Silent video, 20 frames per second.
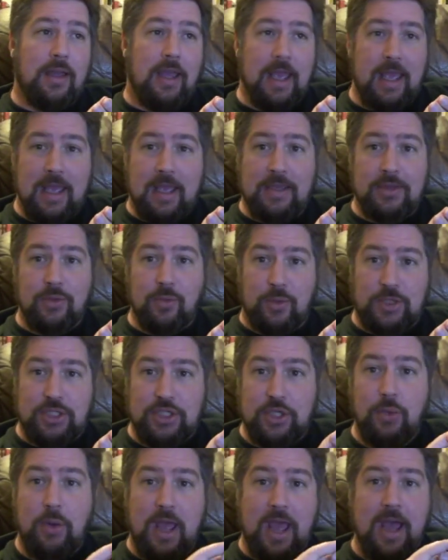and we
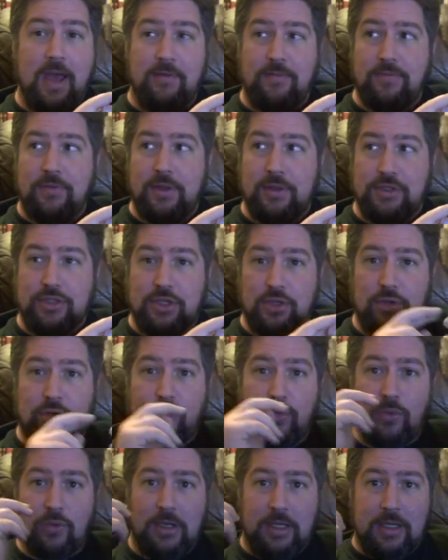do have the
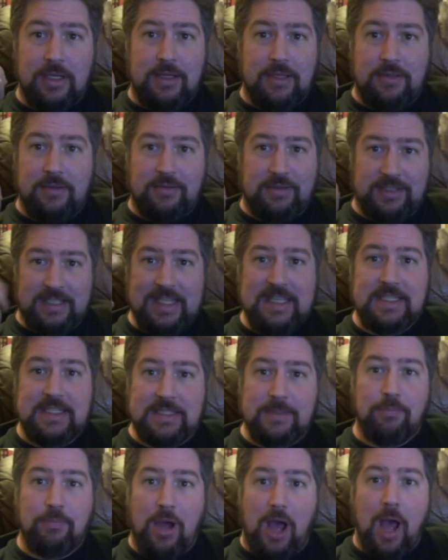two
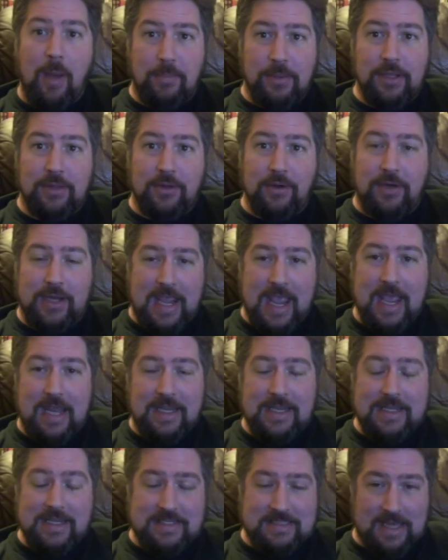least popular
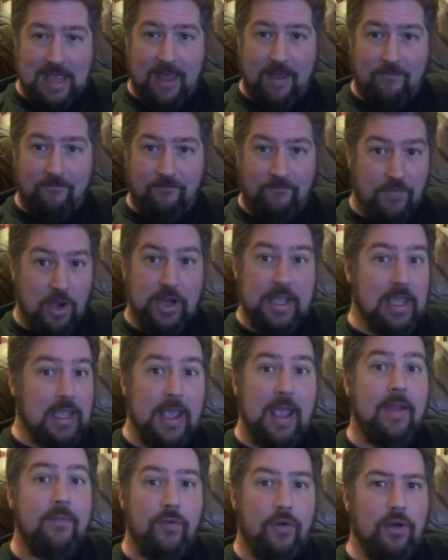candidates
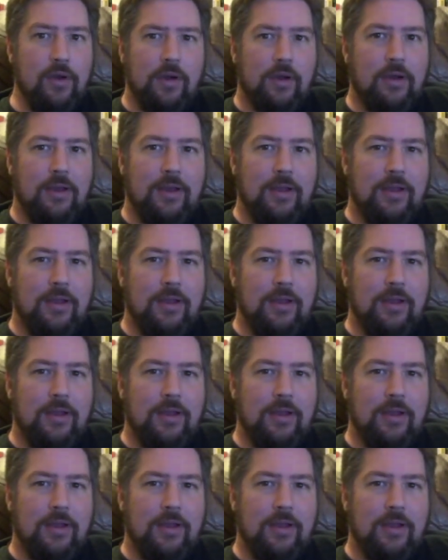fucking ever